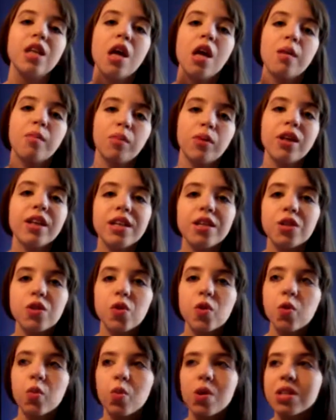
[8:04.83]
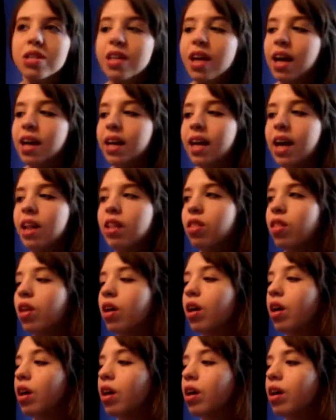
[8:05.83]
pretty soon once I get
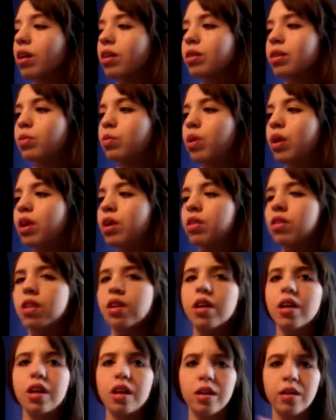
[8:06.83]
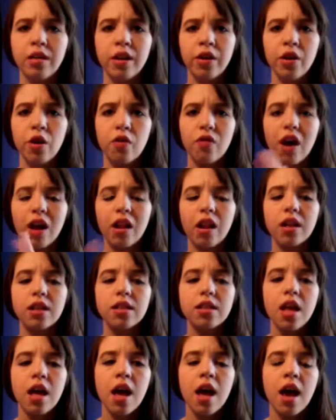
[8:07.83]
the novellas
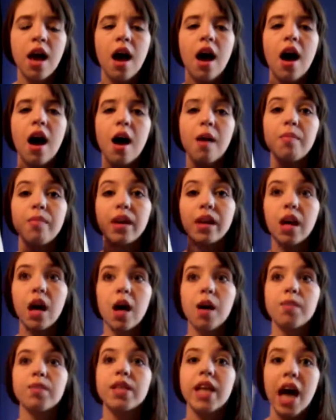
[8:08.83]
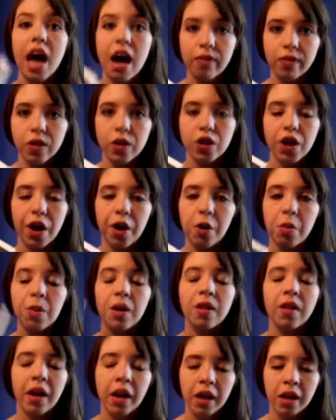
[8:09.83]
that comes after Shatter Me, and
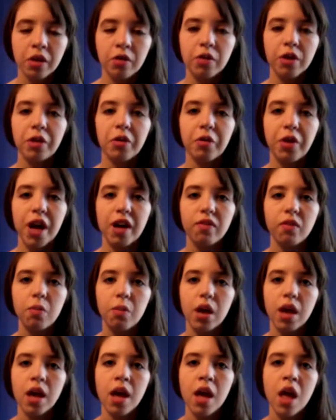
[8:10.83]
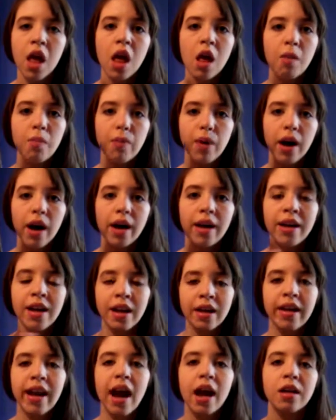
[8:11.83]
then I can read Unravel Me. But
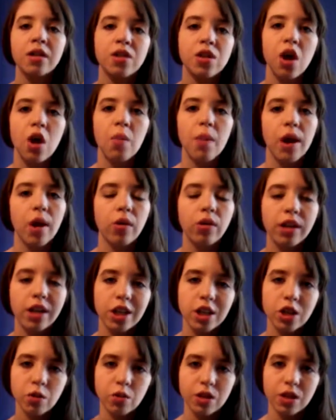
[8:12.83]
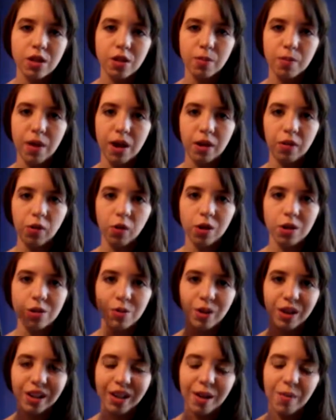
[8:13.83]
yeah, so my only issue is the metaphors,
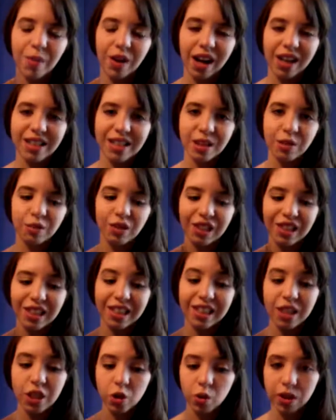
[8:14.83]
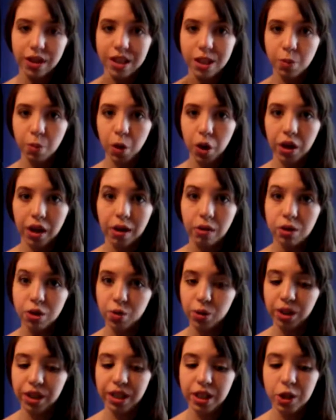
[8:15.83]
really, but I did really enjoy this book. It was
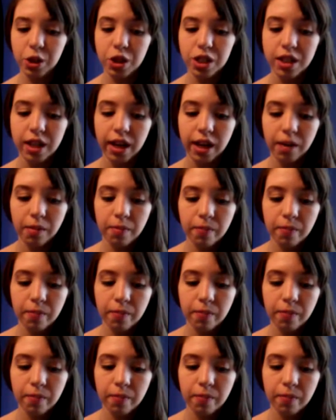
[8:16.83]
really interesting.